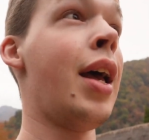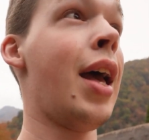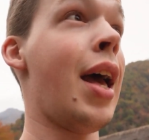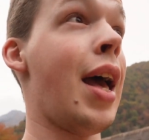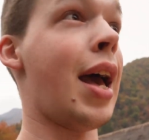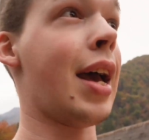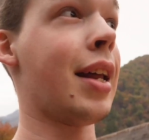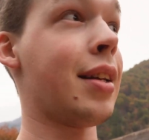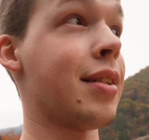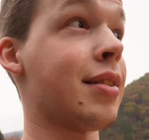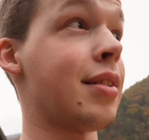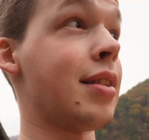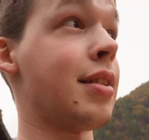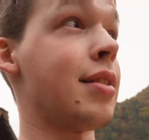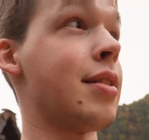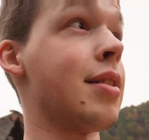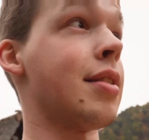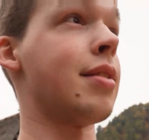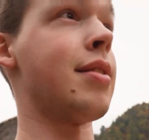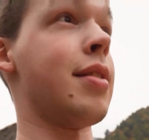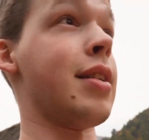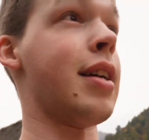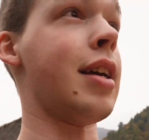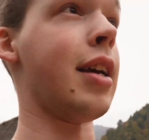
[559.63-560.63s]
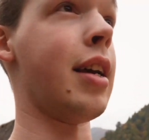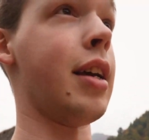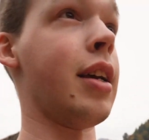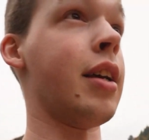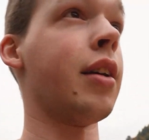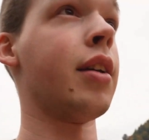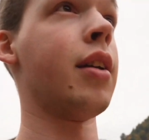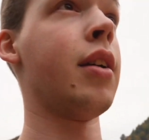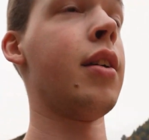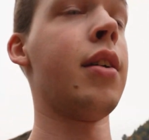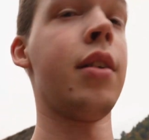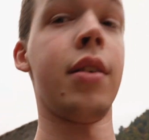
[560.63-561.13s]
and since it's a
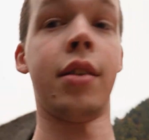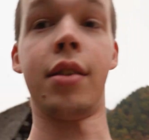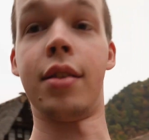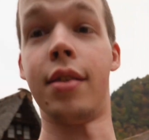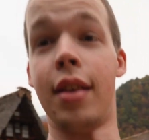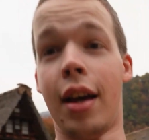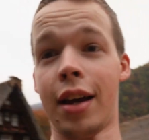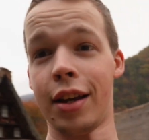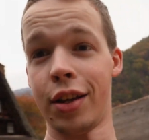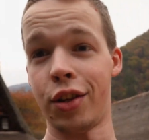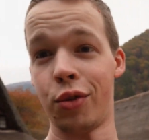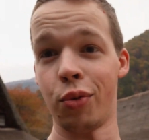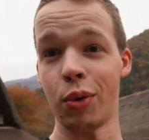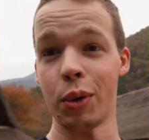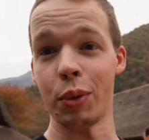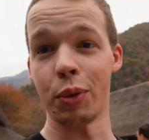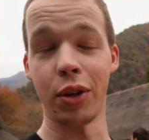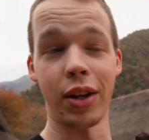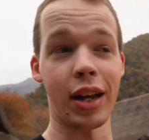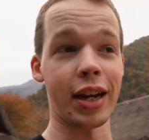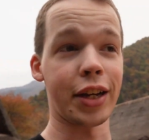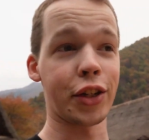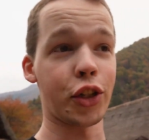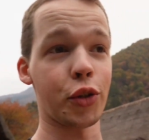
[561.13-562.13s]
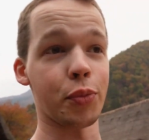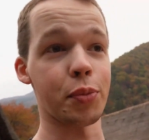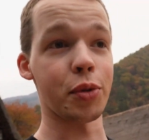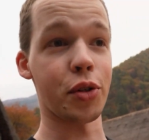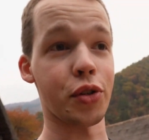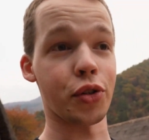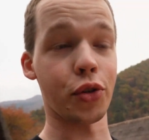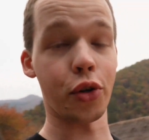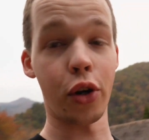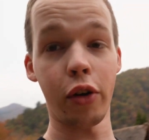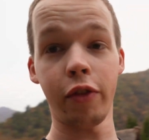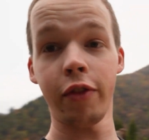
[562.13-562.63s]
site we would like to
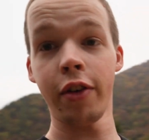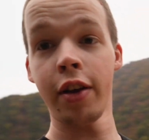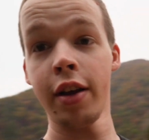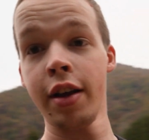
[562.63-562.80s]
preserve,